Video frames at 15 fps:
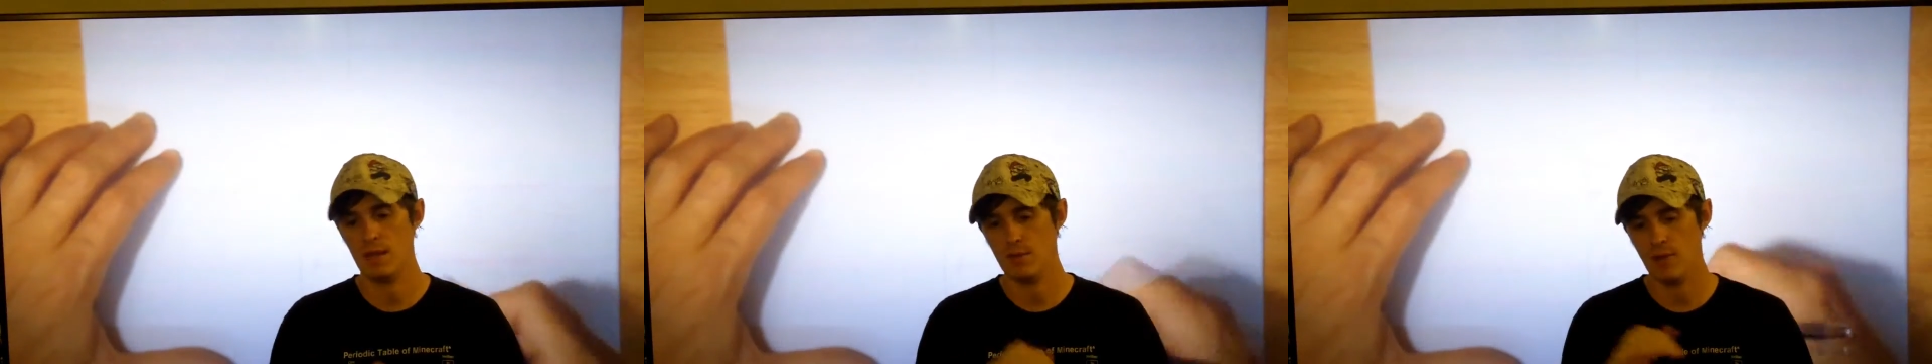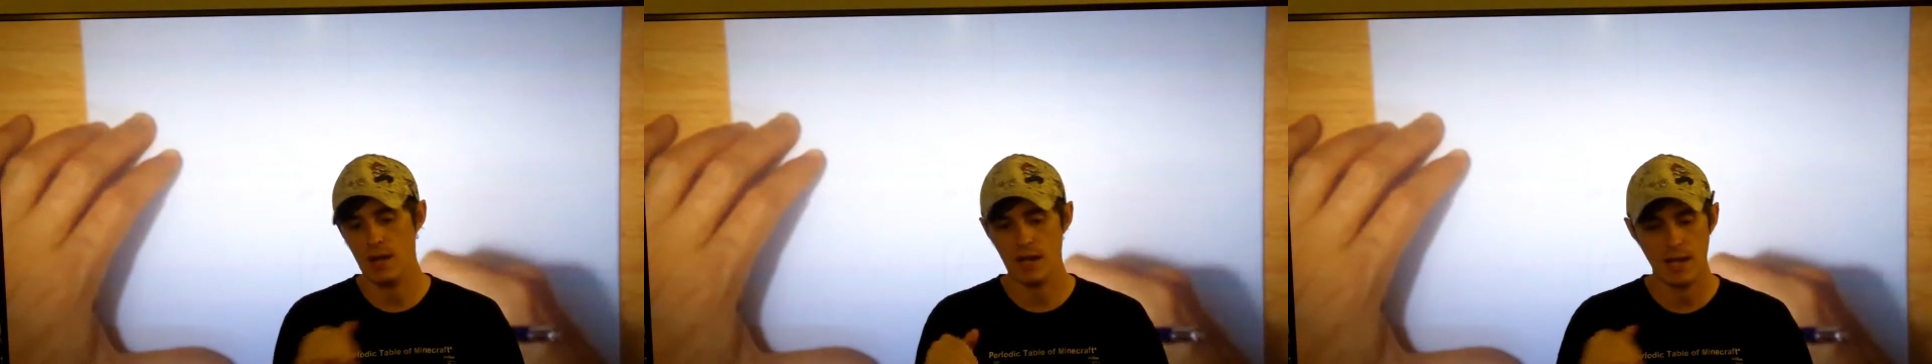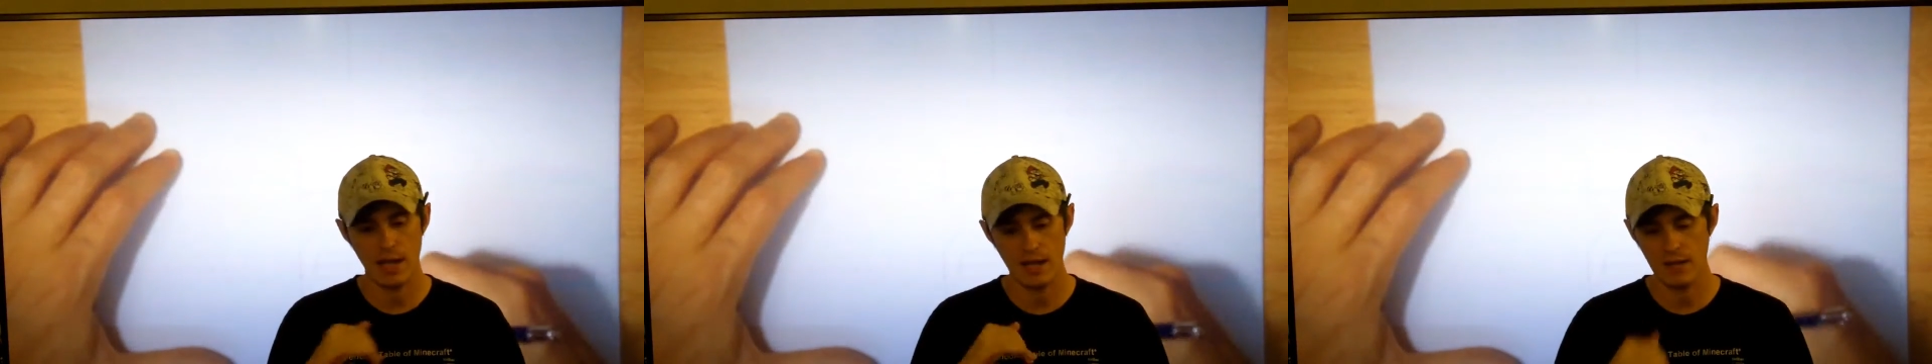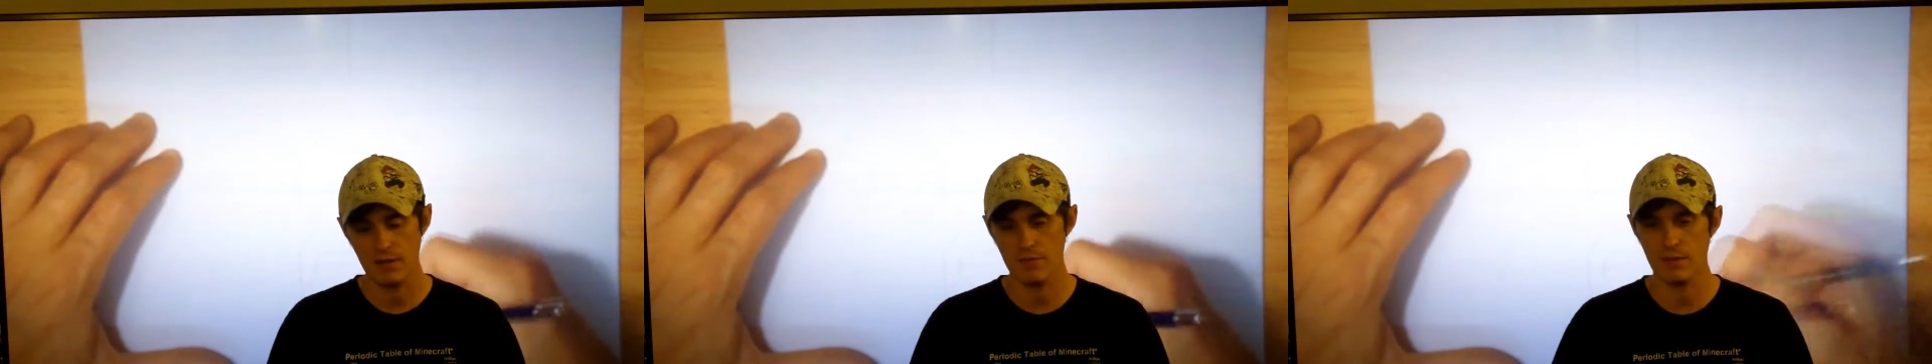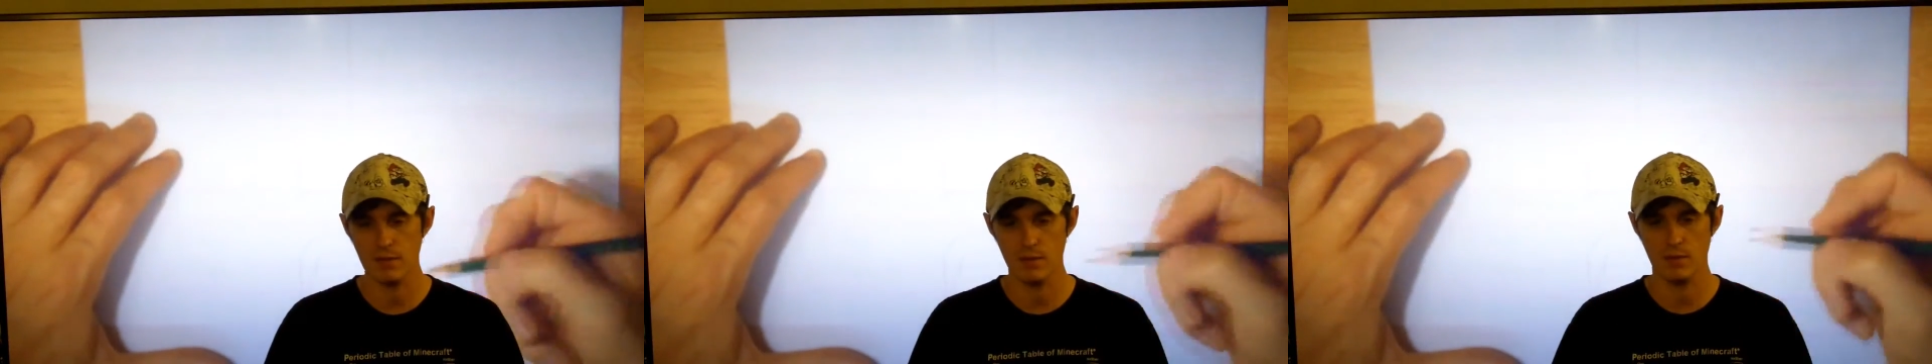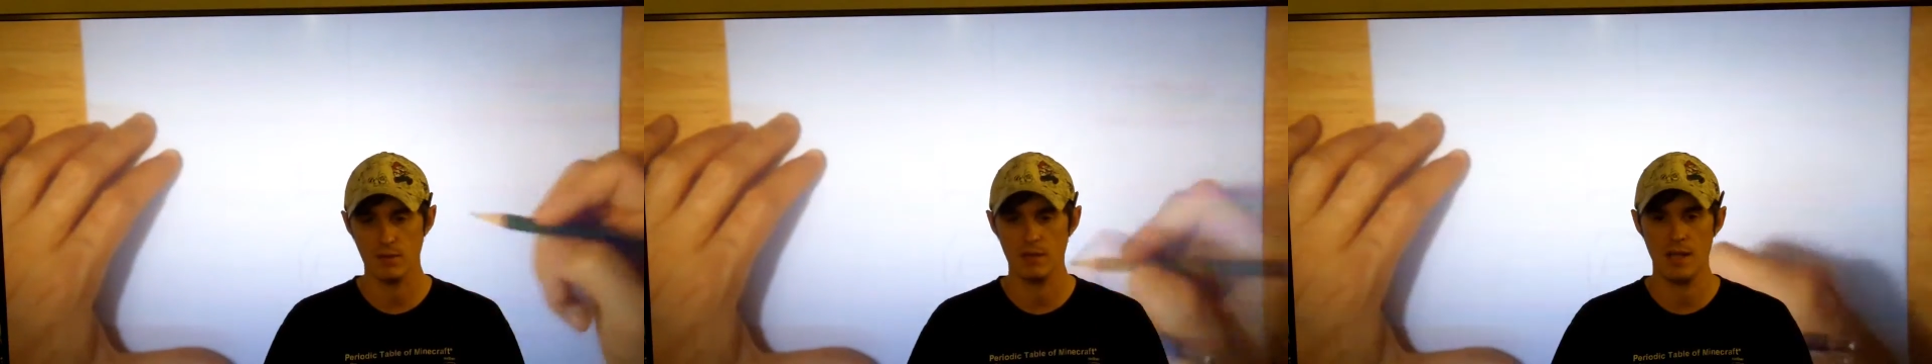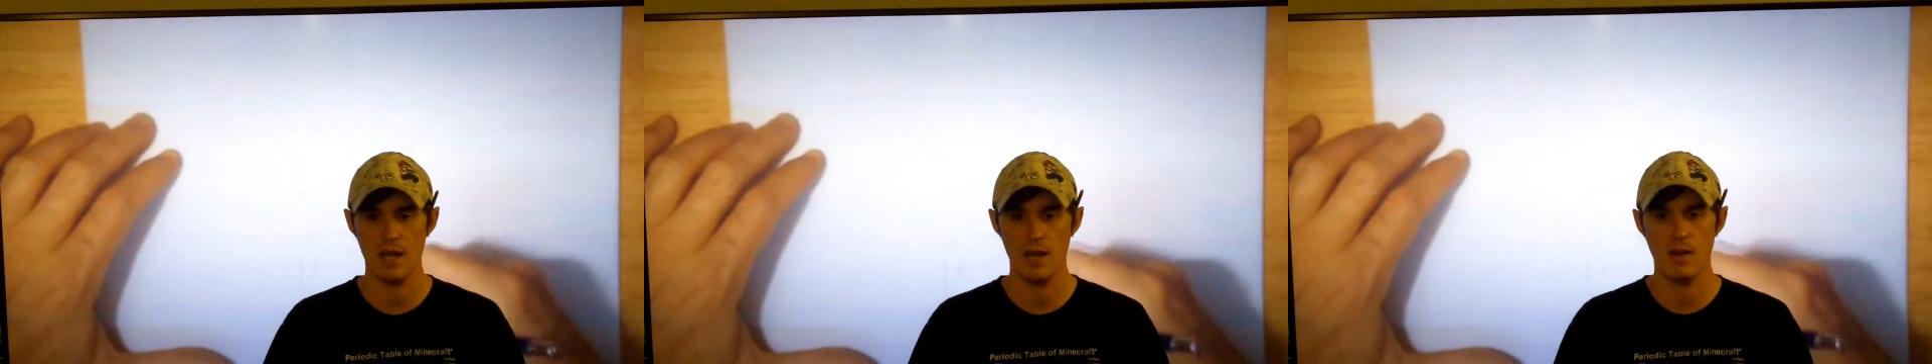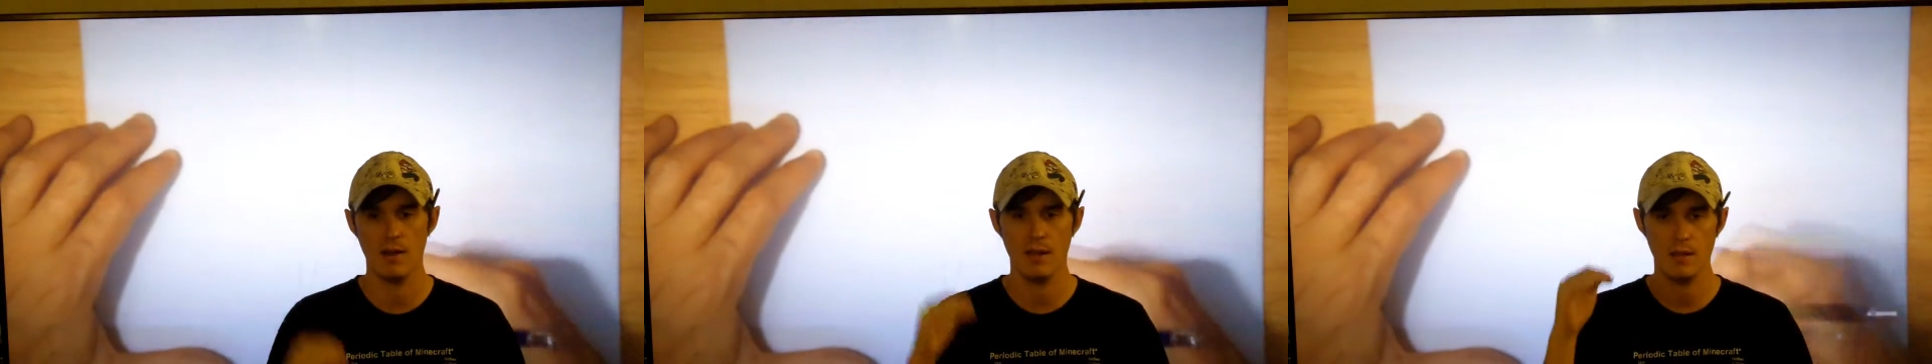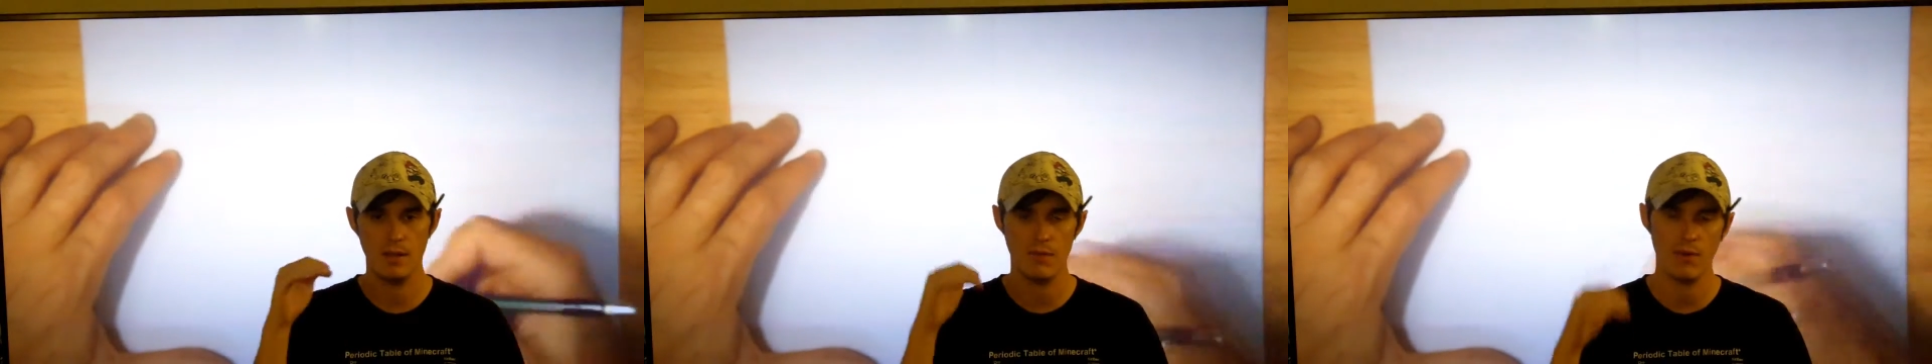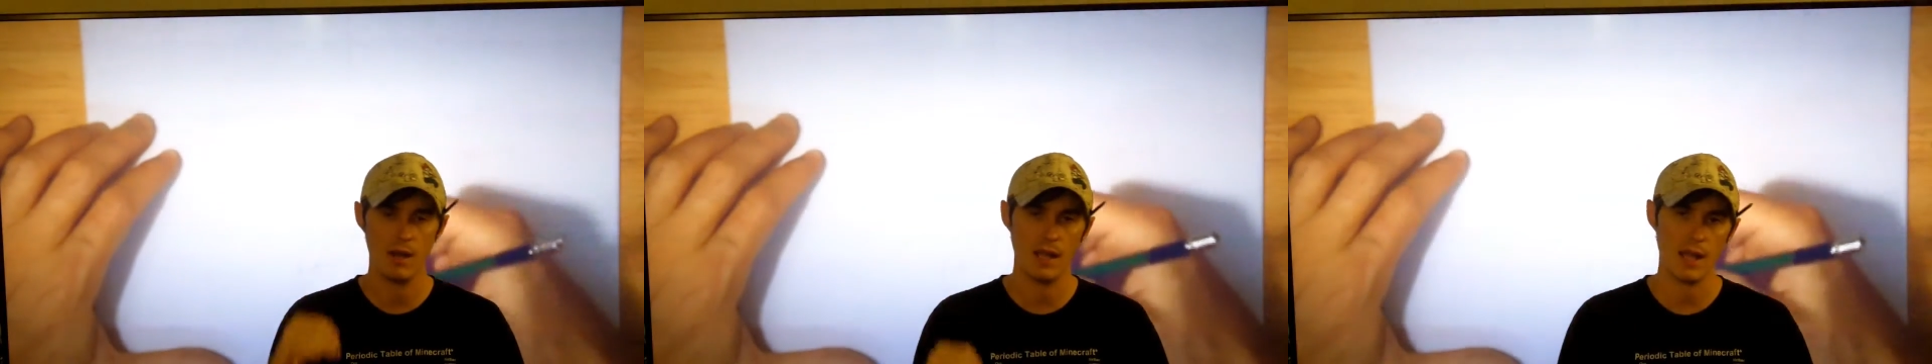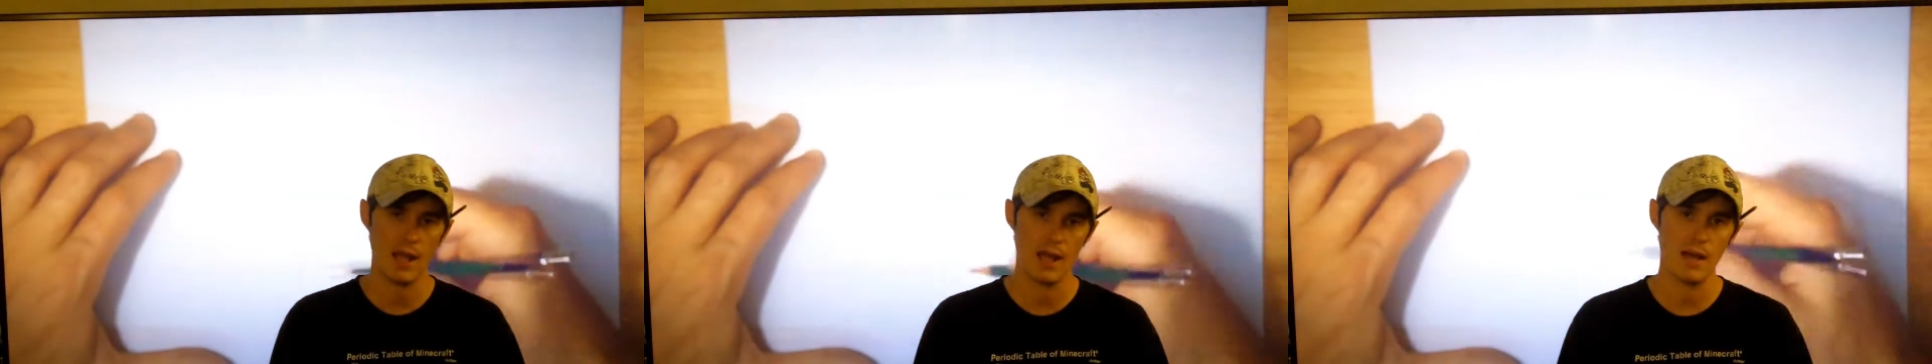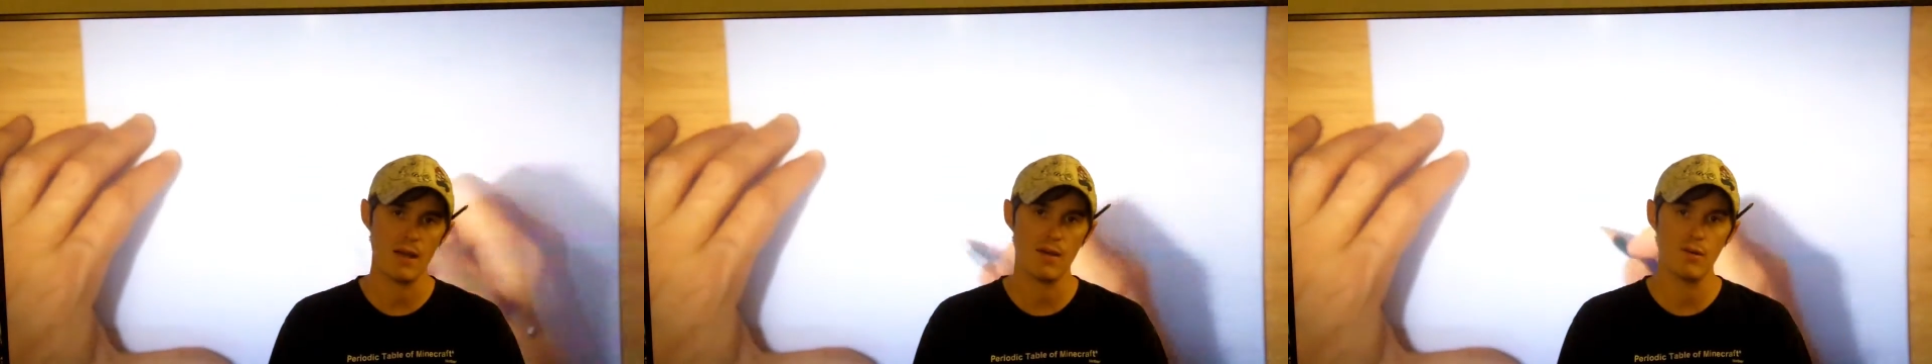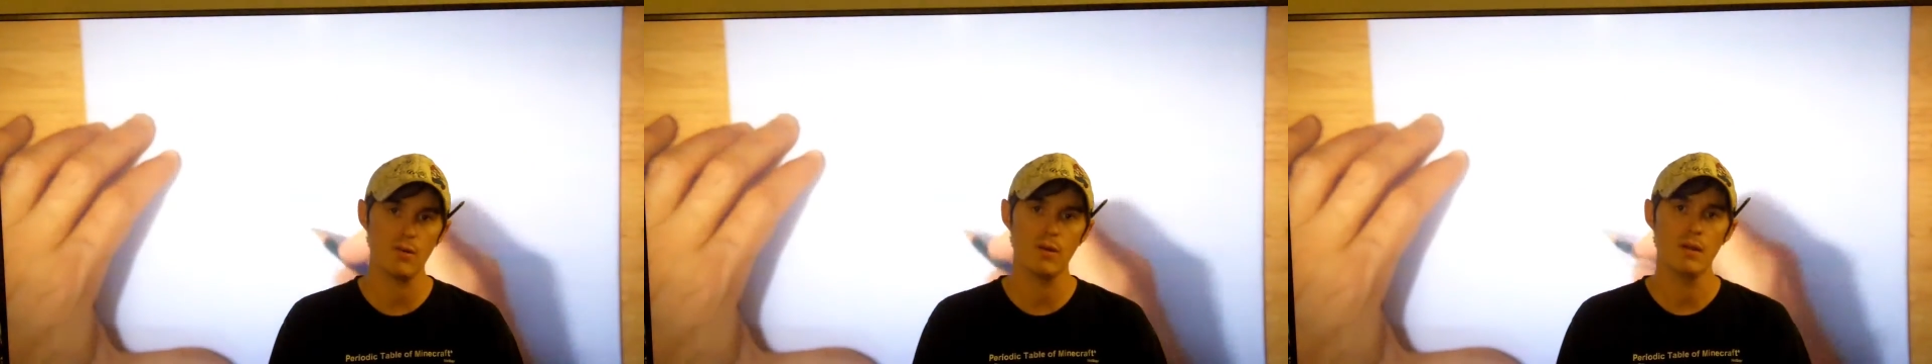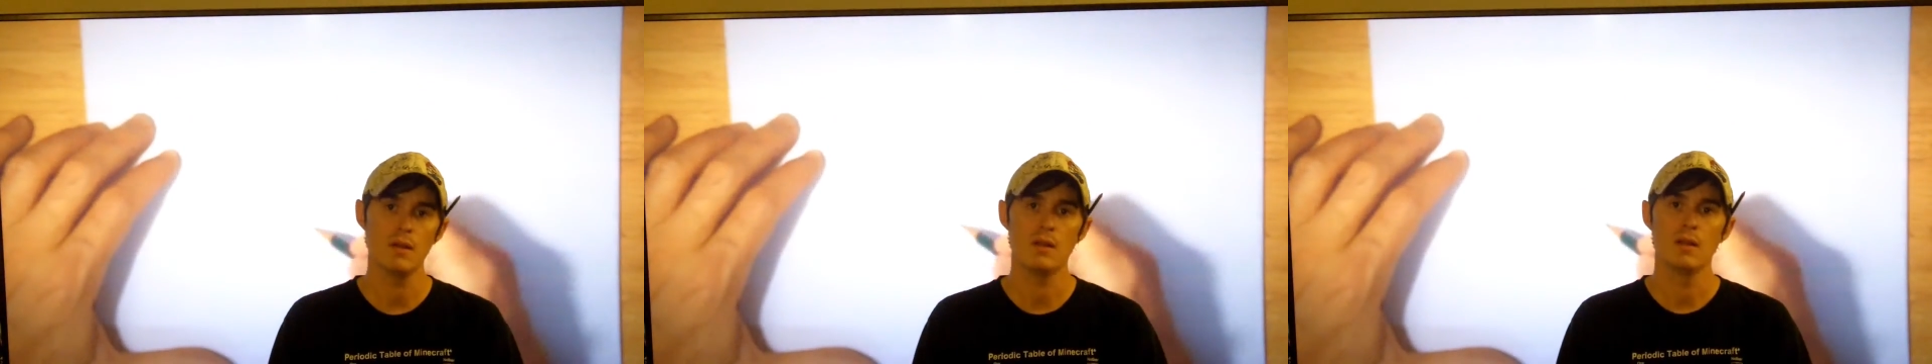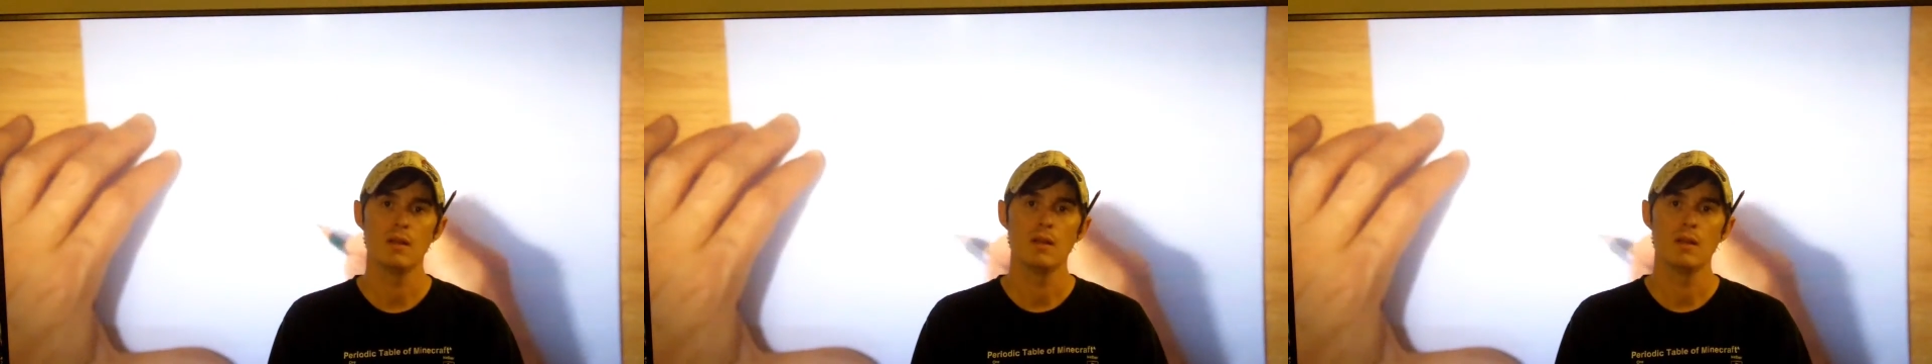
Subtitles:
They write every word down, and they write how